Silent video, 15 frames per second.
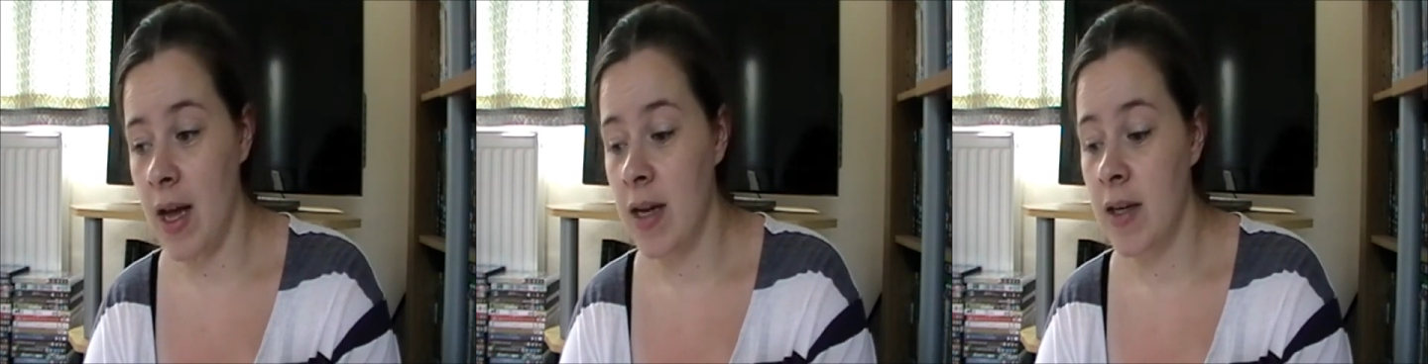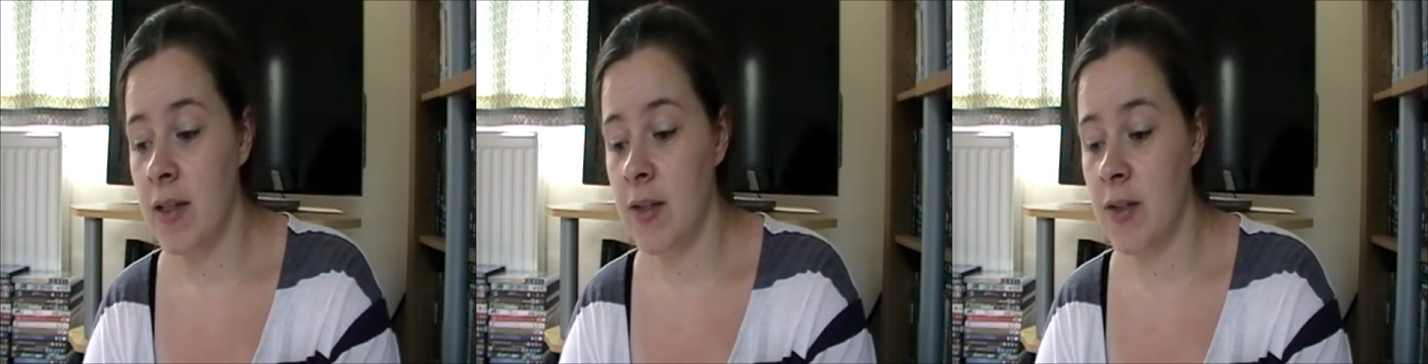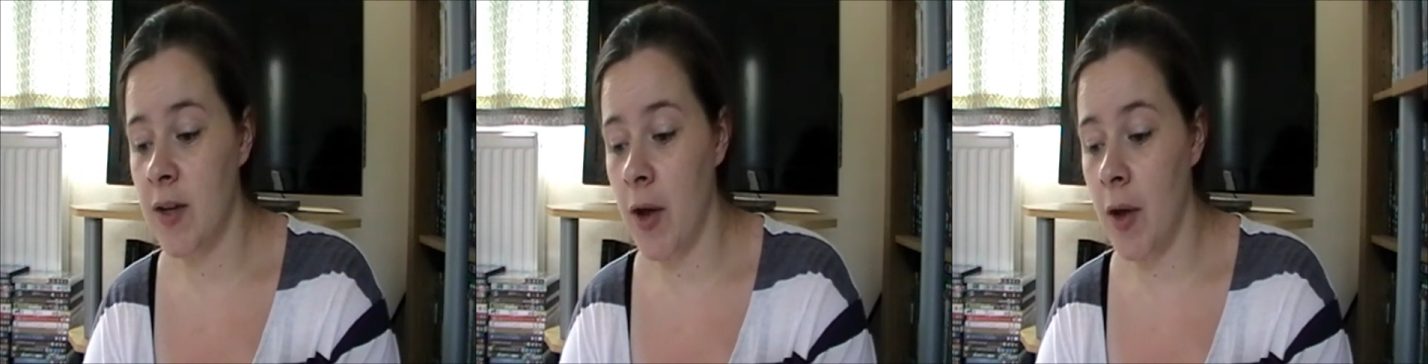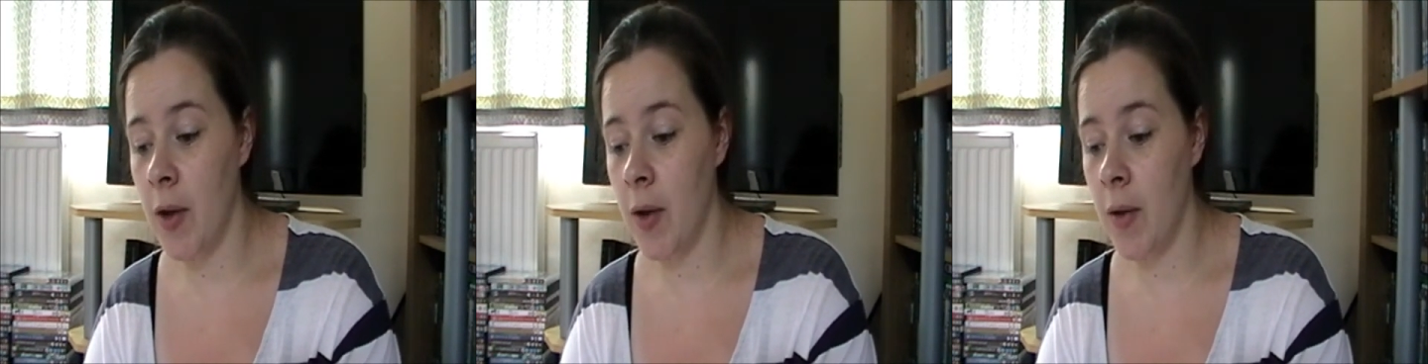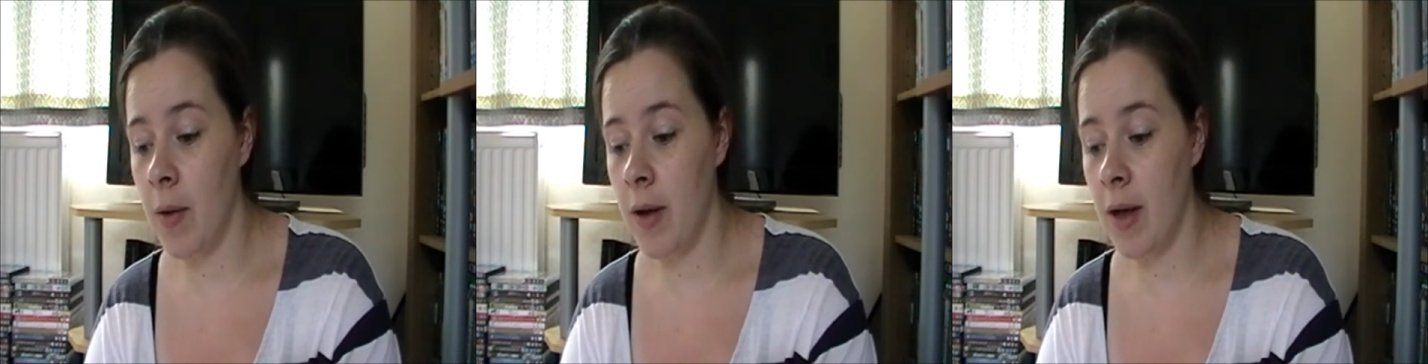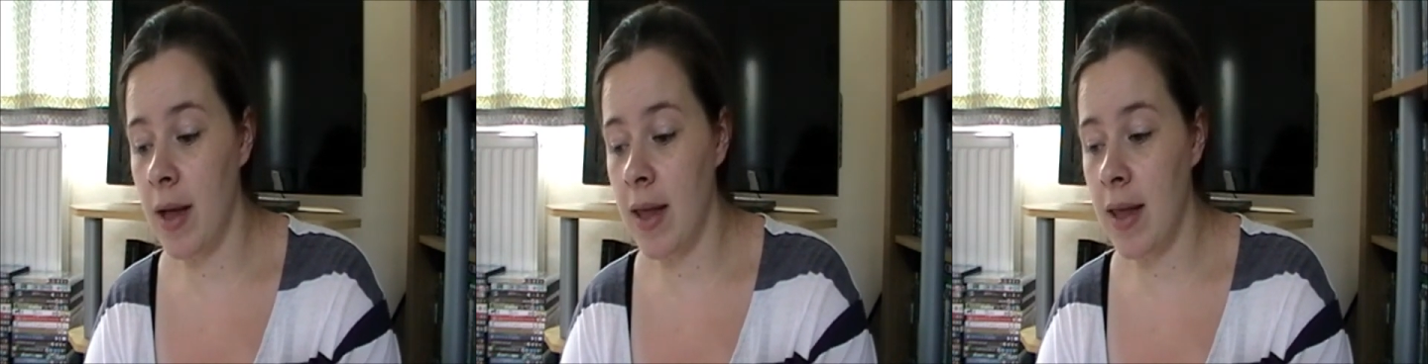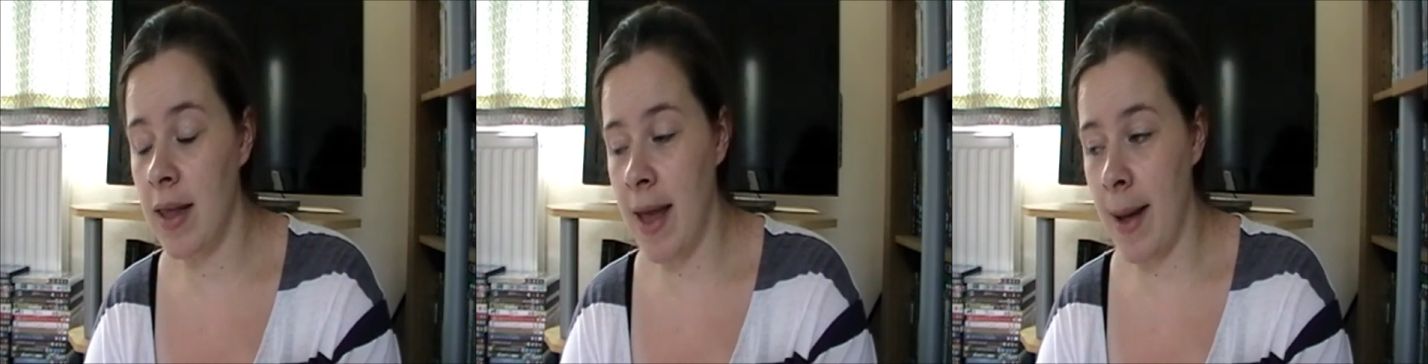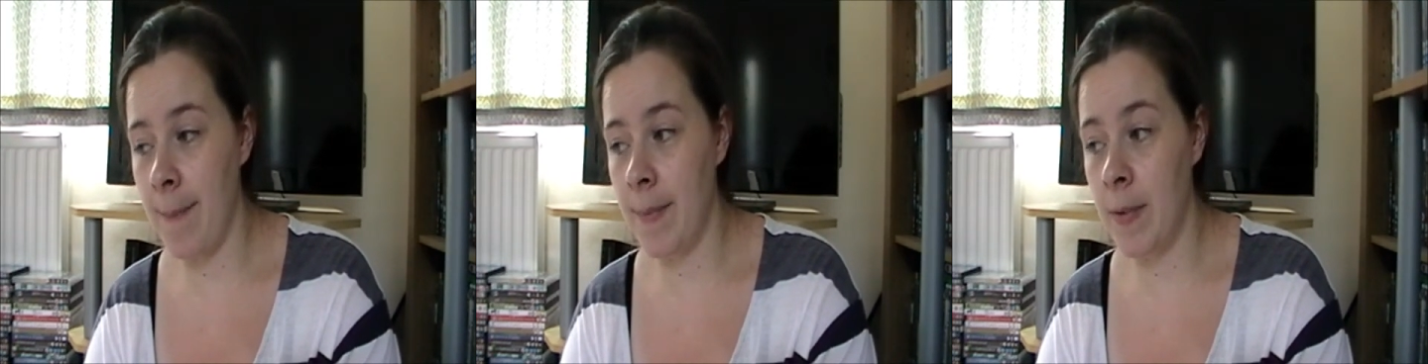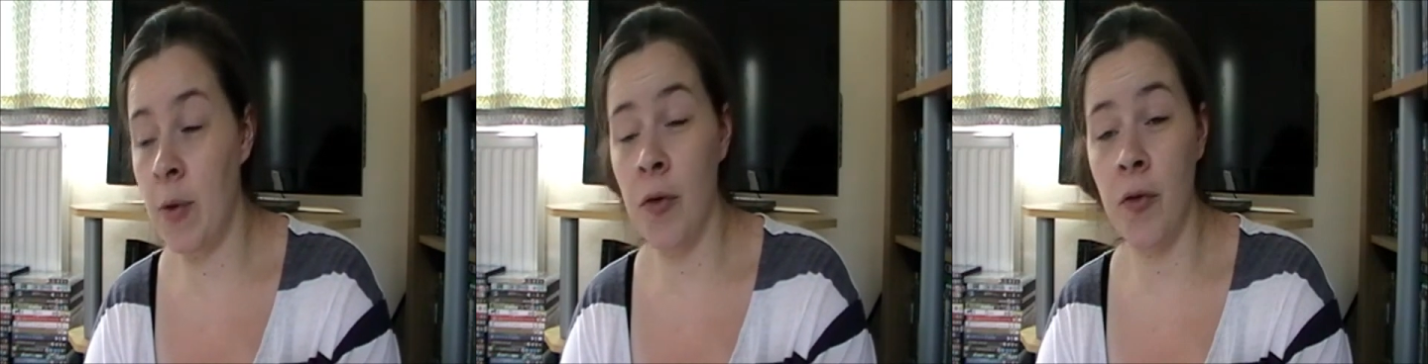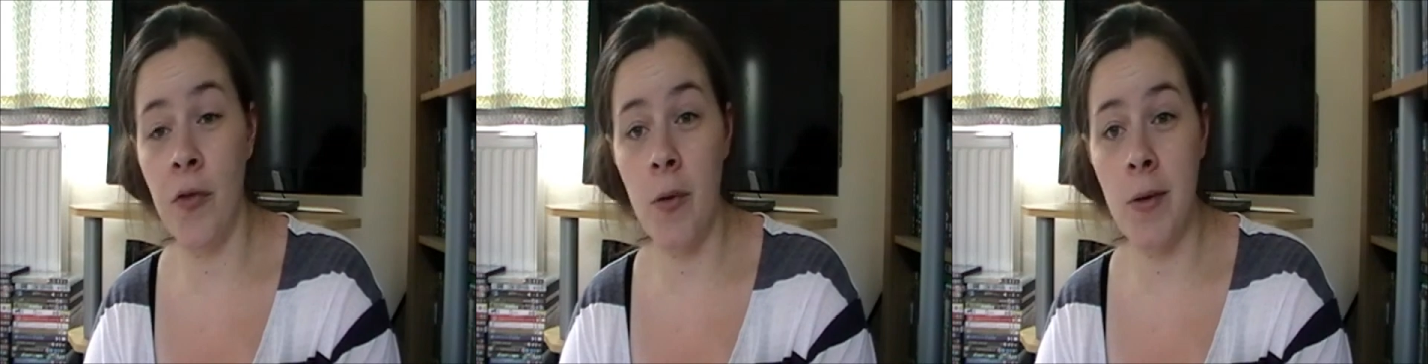So yeah,
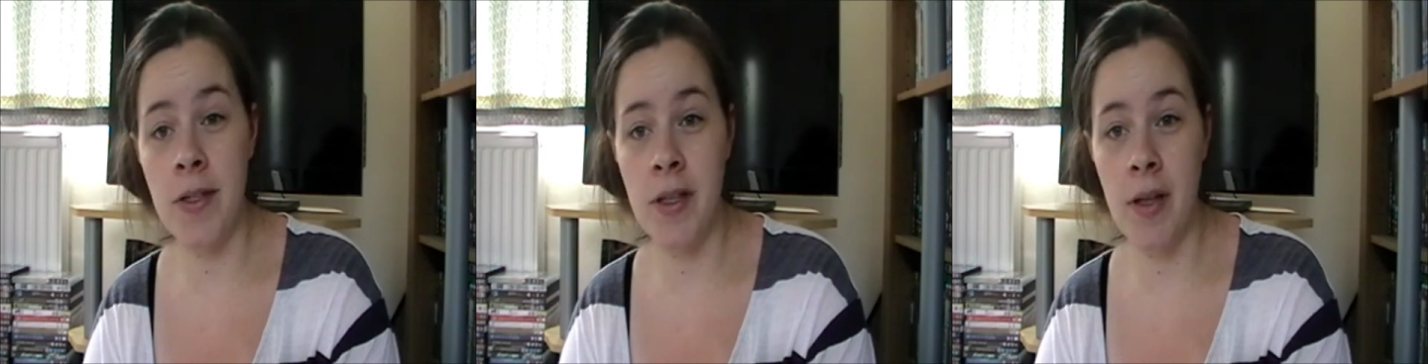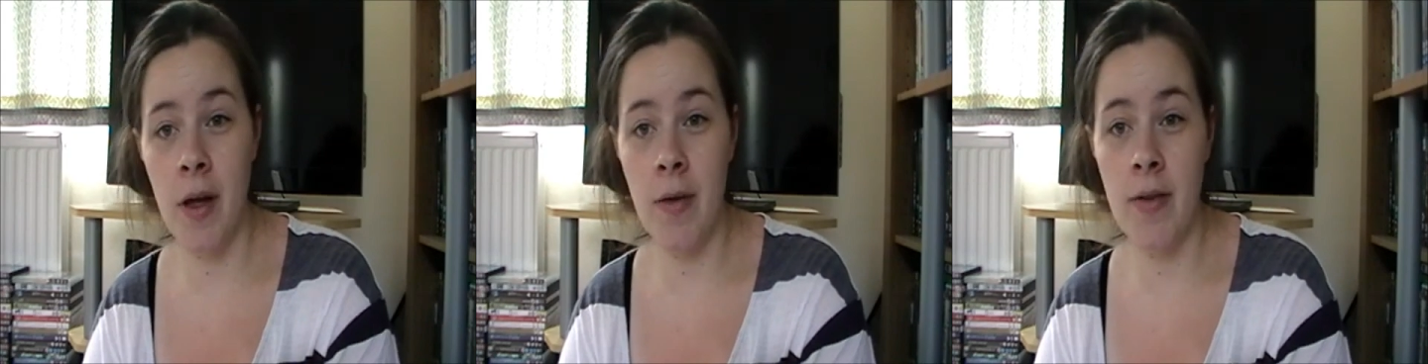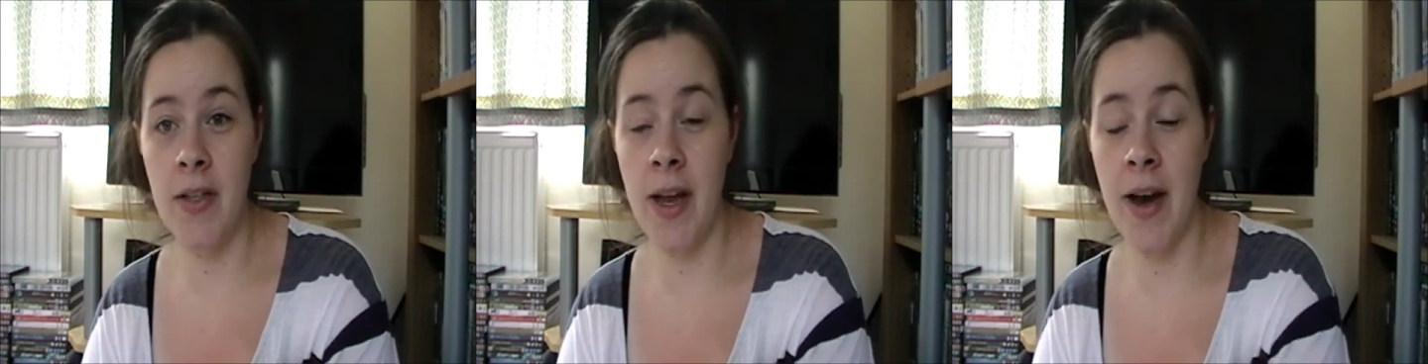look forward to those,